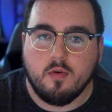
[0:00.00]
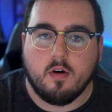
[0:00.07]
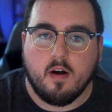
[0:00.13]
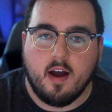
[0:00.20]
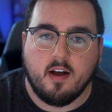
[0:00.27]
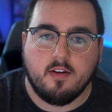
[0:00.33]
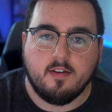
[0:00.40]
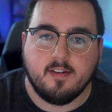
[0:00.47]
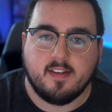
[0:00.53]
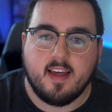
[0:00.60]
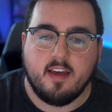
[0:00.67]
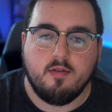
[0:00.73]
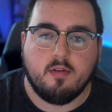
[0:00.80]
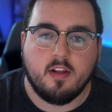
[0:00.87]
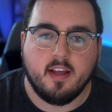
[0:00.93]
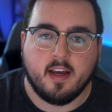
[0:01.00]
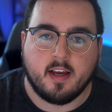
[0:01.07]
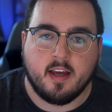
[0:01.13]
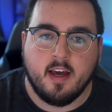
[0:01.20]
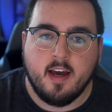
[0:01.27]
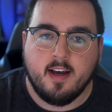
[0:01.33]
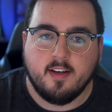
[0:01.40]
URLs that you
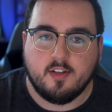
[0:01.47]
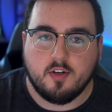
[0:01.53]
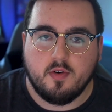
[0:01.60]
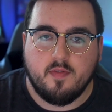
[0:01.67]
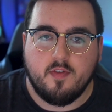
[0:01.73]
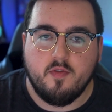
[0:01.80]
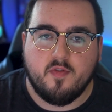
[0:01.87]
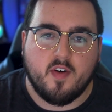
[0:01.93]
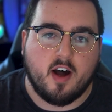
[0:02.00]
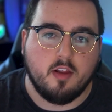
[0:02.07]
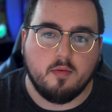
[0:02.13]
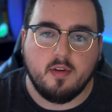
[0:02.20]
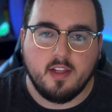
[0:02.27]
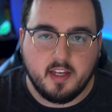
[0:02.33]
click. So if you follow a